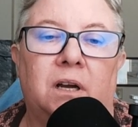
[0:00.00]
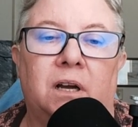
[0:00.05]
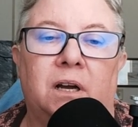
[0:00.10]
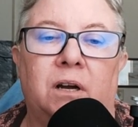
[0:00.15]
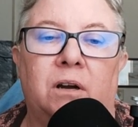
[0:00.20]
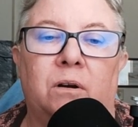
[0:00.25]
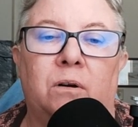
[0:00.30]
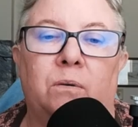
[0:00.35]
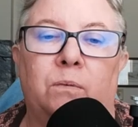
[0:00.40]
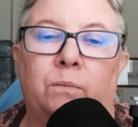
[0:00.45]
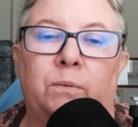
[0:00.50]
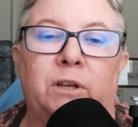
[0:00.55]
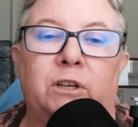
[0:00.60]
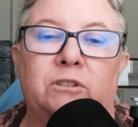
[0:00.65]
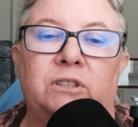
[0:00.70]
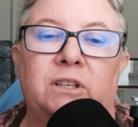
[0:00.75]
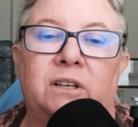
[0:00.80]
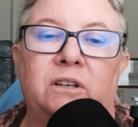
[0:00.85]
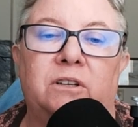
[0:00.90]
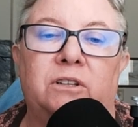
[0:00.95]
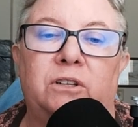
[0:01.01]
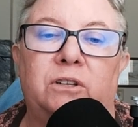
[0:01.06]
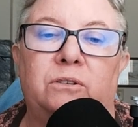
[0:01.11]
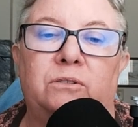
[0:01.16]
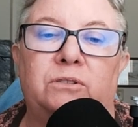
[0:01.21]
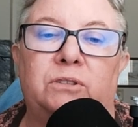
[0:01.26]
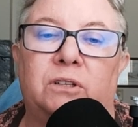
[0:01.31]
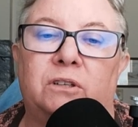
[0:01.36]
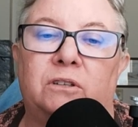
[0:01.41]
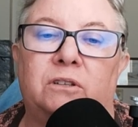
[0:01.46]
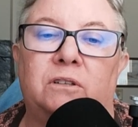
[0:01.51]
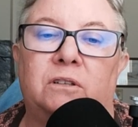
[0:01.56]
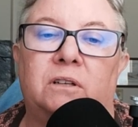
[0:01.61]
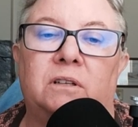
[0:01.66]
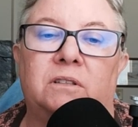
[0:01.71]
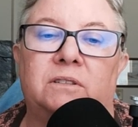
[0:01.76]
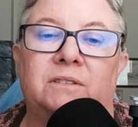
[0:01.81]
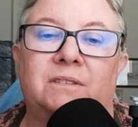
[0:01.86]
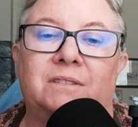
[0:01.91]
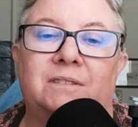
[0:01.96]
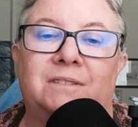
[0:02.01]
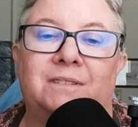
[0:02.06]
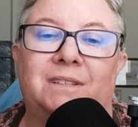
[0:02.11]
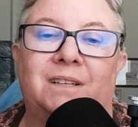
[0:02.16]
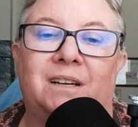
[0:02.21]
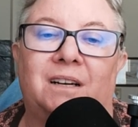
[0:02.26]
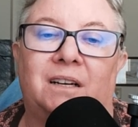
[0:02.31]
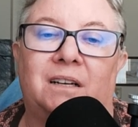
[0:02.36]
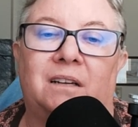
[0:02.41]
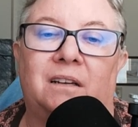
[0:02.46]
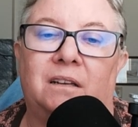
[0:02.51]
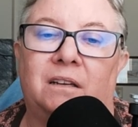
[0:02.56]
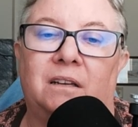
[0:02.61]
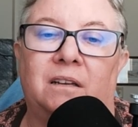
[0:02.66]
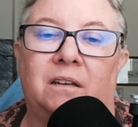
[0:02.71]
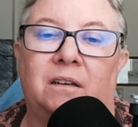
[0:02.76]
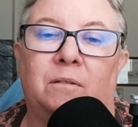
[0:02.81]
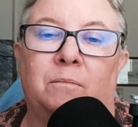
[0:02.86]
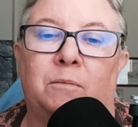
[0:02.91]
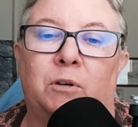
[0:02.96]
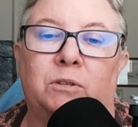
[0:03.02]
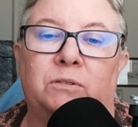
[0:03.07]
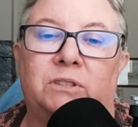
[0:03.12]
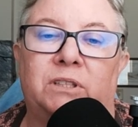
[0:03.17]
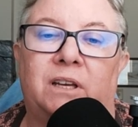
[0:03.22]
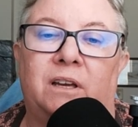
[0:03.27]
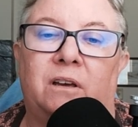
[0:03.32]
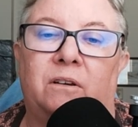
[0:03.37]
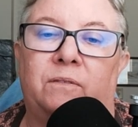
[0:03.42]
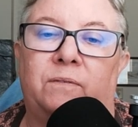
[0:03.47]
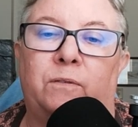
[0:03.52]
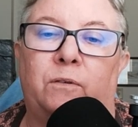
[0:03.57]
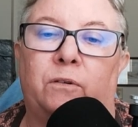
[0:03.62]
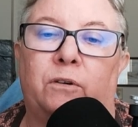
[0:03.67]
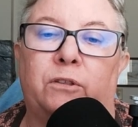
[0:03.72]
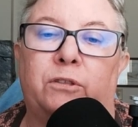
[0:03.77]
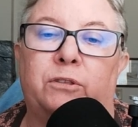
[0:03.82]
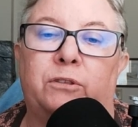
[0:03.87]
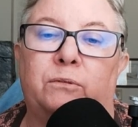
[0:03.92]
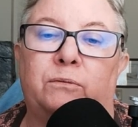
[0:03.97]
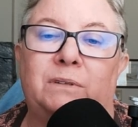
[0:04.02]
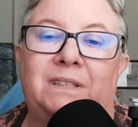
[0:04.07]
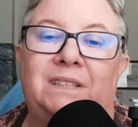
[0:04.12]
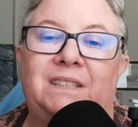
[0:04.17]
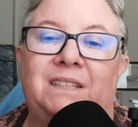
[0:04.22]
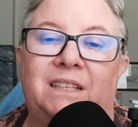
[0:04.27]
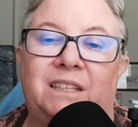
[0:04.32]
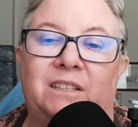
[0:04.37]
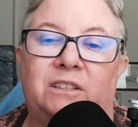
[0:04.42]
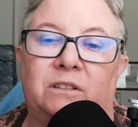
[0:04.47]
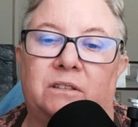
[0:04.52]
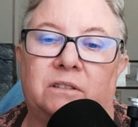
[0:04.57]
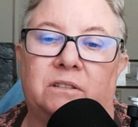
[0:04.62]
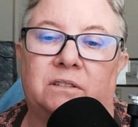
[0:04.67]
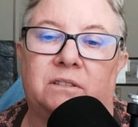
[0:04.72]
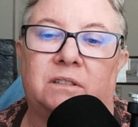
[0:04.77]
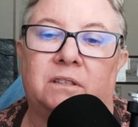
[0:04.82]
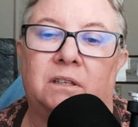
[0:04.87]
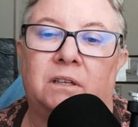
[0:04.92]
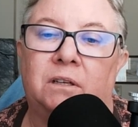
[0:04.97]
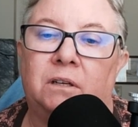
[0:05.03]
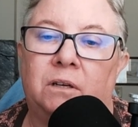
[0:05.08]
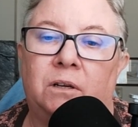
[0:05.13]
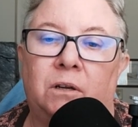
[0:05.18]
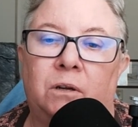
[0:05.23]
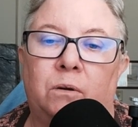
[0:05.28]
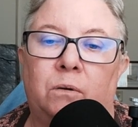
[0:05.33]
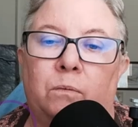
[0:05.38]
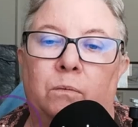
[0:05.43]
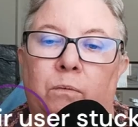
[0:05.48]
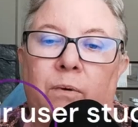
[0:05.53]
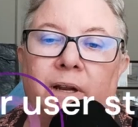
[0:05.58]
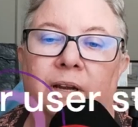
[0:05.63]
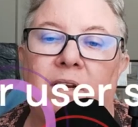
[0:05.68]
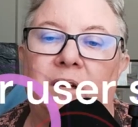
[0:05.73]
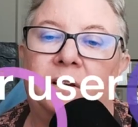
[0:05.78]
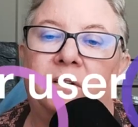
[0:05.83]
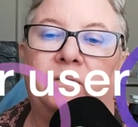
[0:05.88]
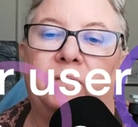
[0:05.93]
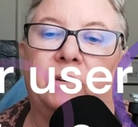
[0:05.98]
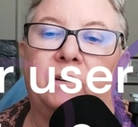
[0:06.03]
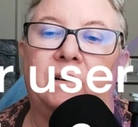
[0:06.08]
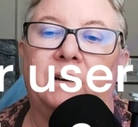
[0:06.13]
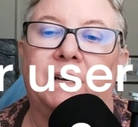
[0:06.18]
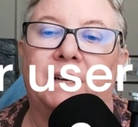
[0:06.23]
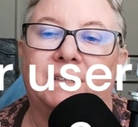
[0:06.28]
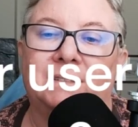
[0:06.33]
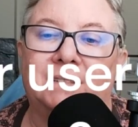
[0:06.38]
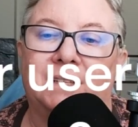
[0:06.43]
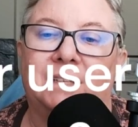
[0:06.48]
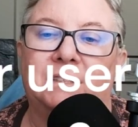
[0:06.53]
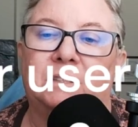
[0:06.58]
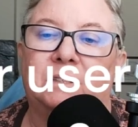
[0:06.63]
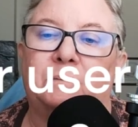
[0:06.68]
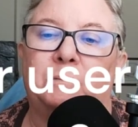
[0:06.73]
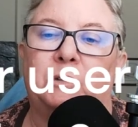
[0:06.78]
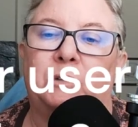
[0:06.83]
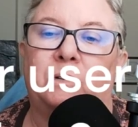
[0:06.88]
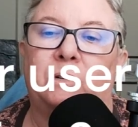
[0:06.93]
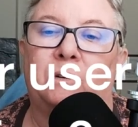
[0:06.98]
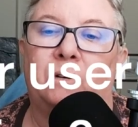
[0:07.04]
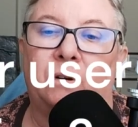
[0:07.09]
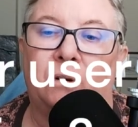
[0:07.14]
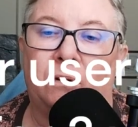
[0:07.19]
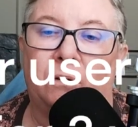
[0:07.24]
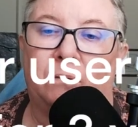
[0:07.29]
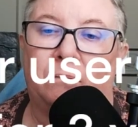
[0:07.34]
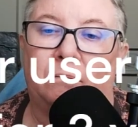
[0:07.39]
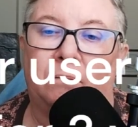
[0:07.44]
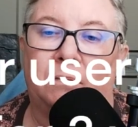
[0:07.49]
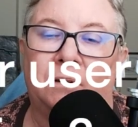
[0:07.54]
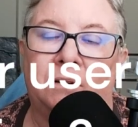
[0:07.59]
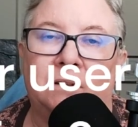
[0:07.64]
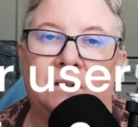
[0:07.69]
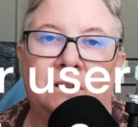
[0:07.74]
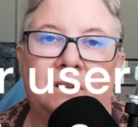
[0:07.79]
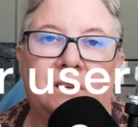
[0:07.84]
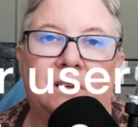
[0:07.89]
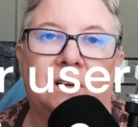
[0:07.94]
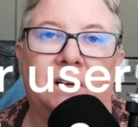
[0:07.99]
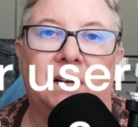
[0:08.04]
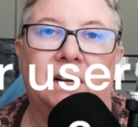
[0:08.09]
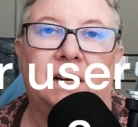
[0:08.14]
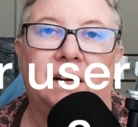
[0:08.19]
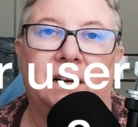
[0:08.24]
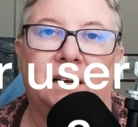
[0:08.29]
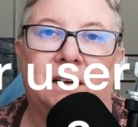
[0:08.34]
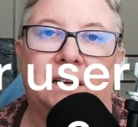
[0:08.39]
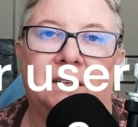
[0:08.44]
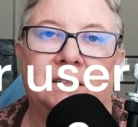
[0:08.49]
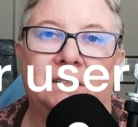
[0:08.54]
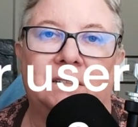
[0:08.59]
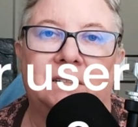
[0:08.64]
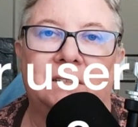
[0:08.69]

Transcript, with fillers: Uh, wheelchair user stuck in a motel for three years waiting for an accessible home. Ha!